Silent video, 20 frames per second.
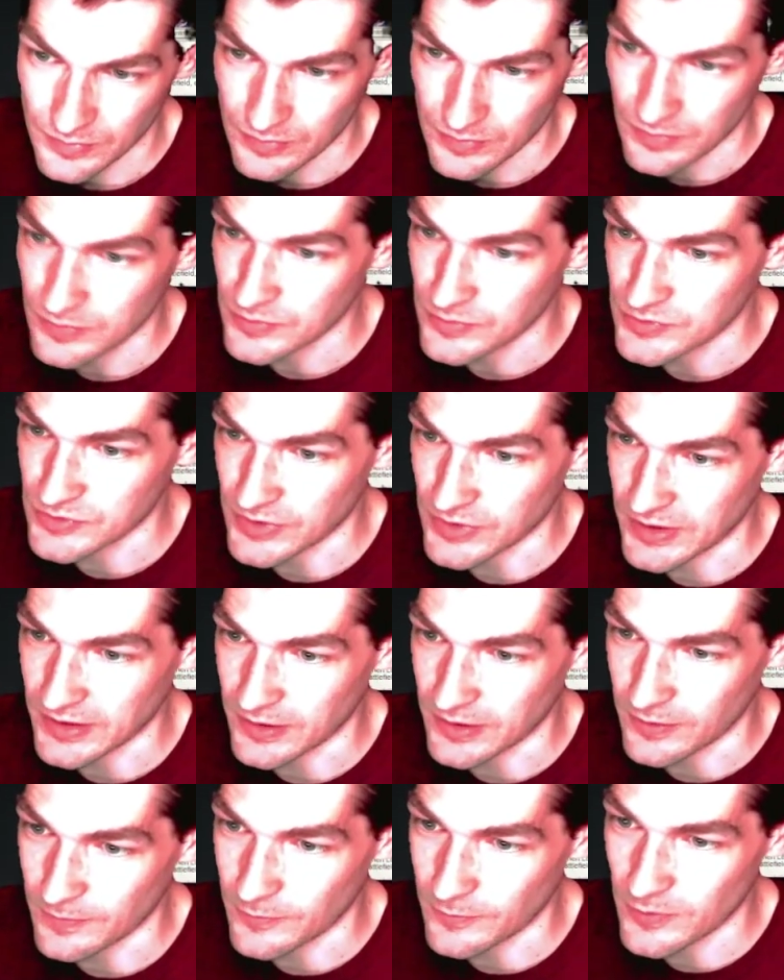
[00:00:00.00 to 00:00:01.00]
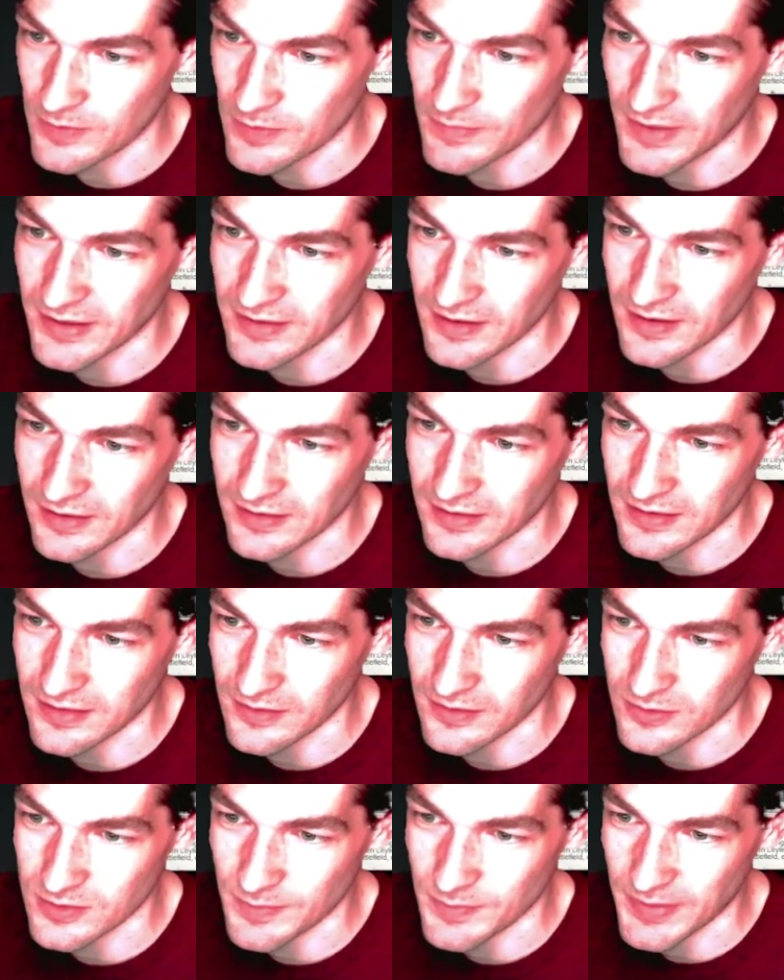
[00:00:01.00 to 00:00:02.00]
Let's try it out. We might not get there.
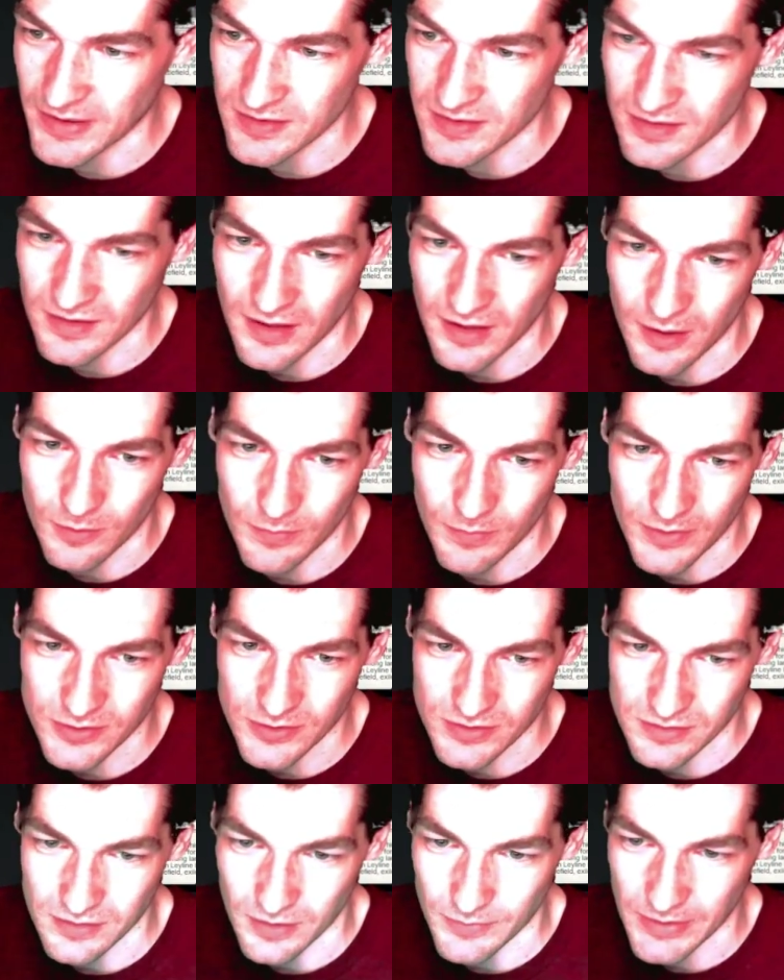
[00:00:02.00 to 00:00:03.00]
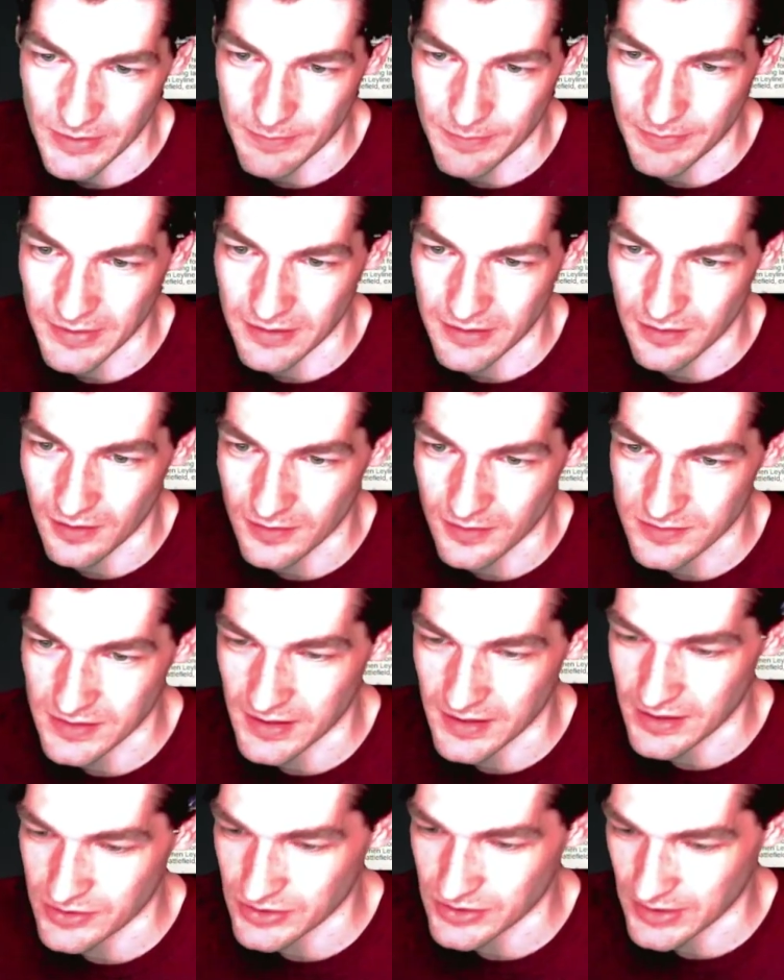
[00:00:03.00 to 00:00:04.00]
Depends on how many big cards I
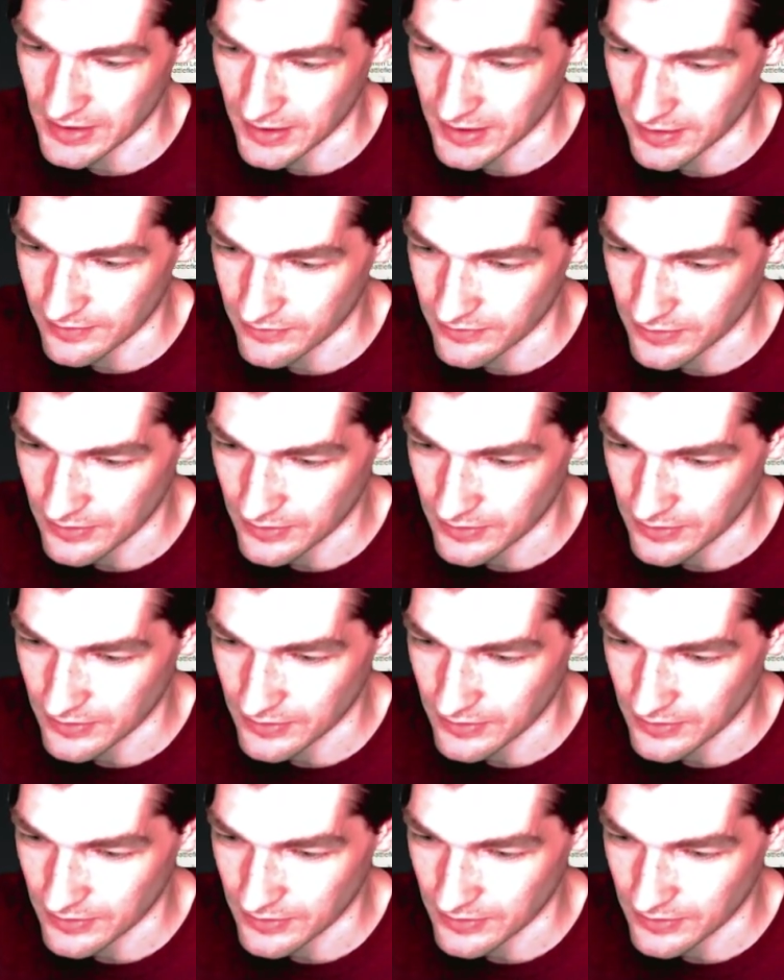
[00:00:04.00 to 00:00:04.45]
actually have.